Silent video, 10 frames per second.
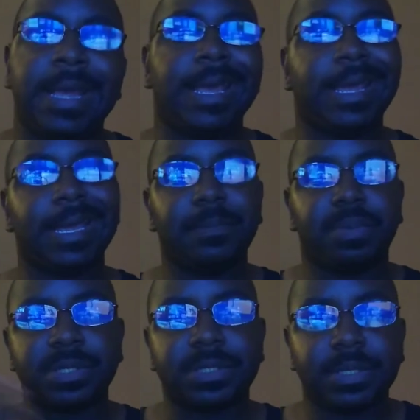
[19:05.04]
And
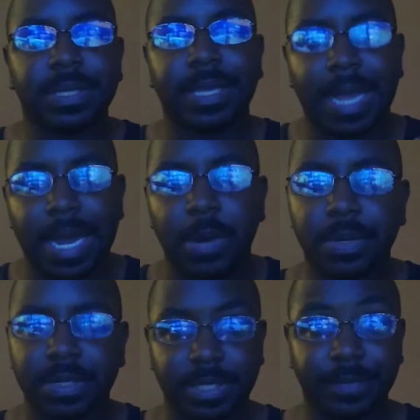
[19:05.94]
personally, I
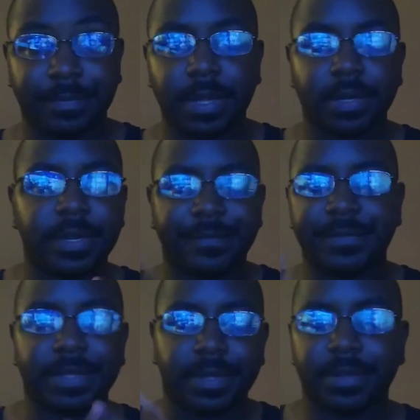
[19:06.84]
want to live long enough
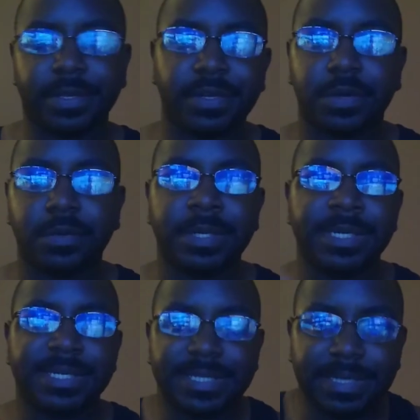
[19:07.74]
to,
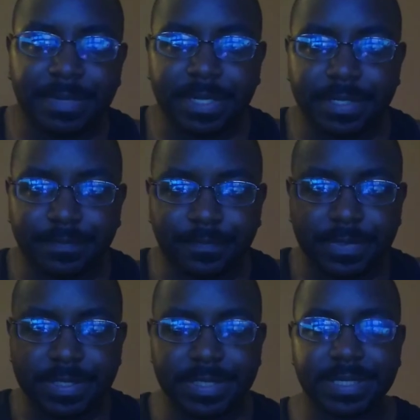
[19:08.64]
see my
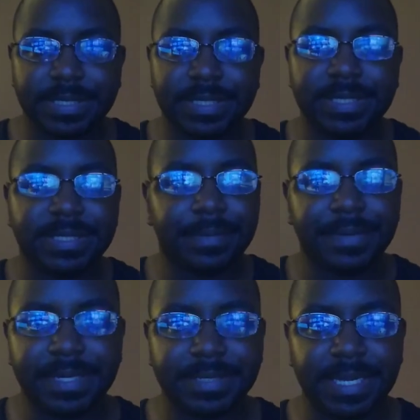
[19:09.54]
60s,
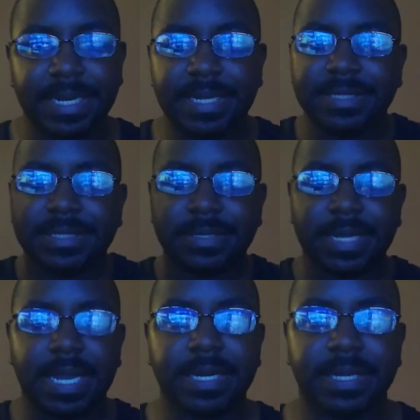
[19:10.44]
70s, 80s, and
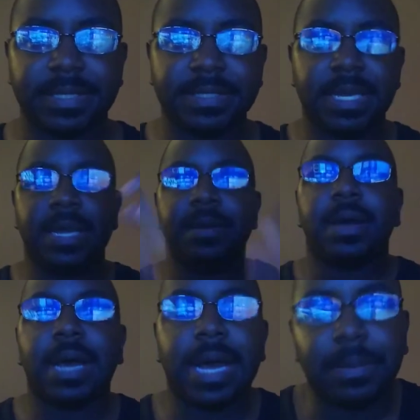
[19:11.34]
90s.
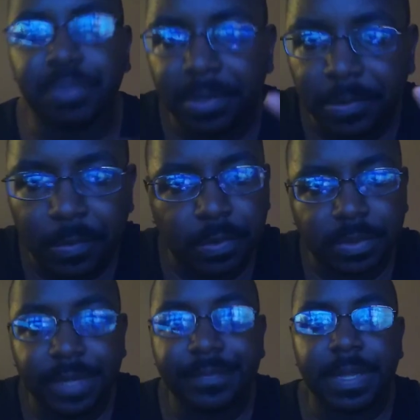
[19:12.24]
I probably won't
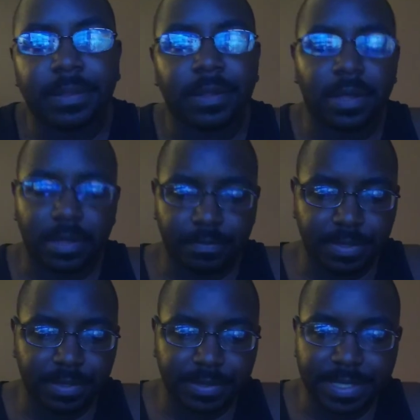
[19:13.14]
live that long,
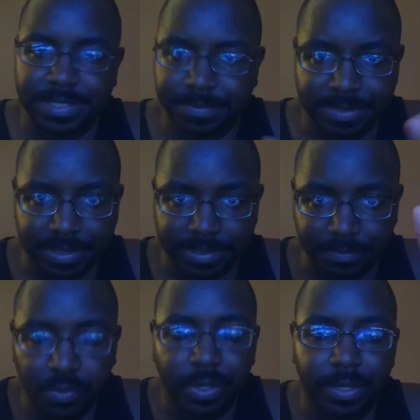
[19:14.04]
but that's besides
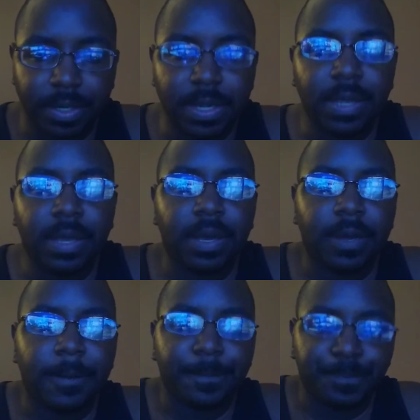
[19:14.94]
the point.
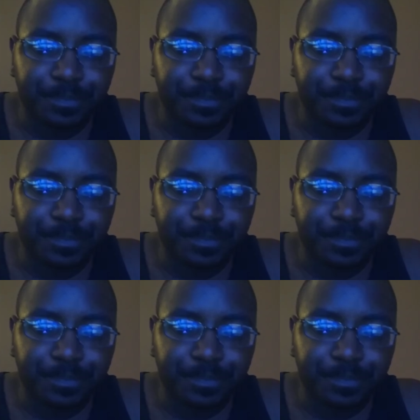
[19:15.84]
Um,